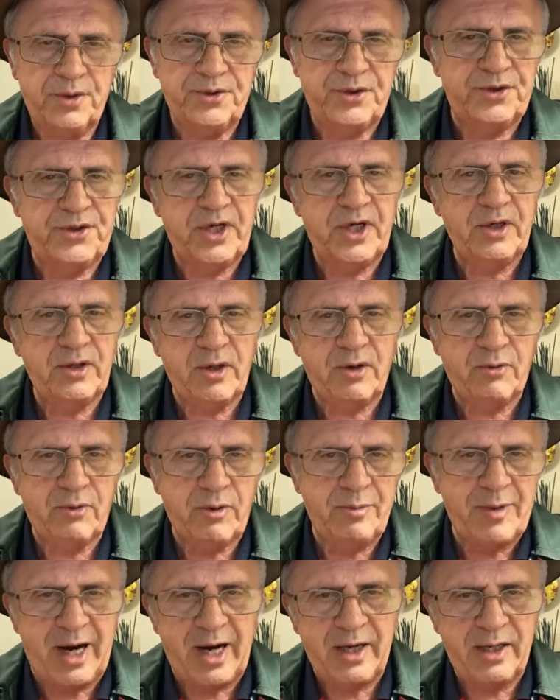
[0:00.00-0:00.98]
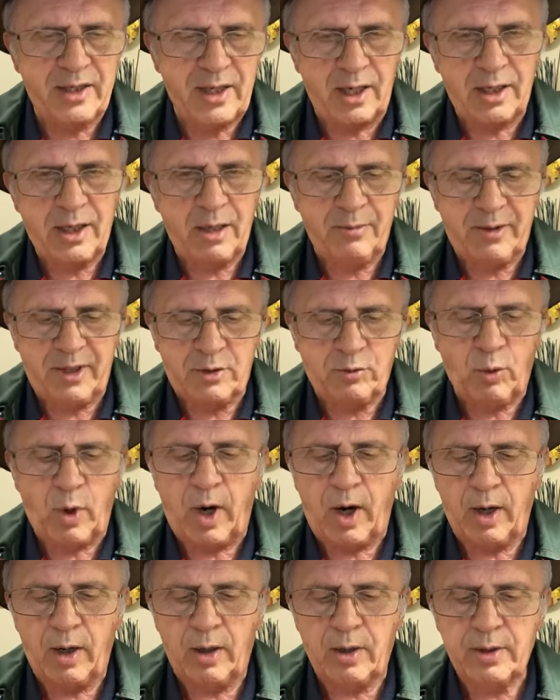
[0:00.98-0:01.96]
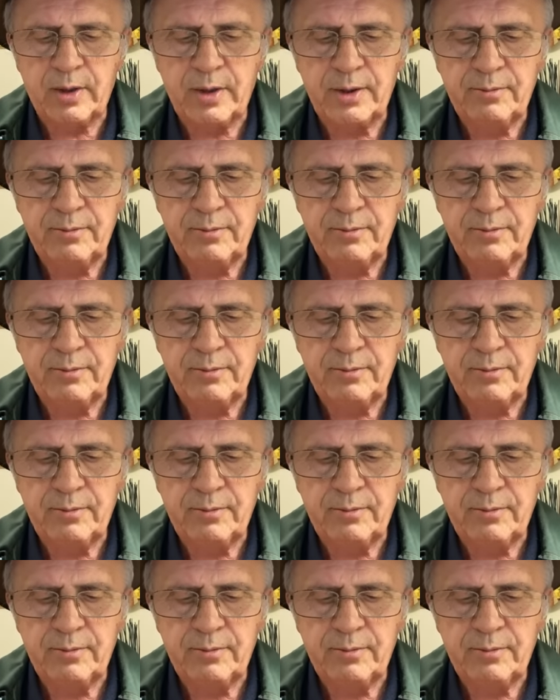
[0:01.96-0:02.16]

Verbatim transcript: the dingo remained a little bit wild.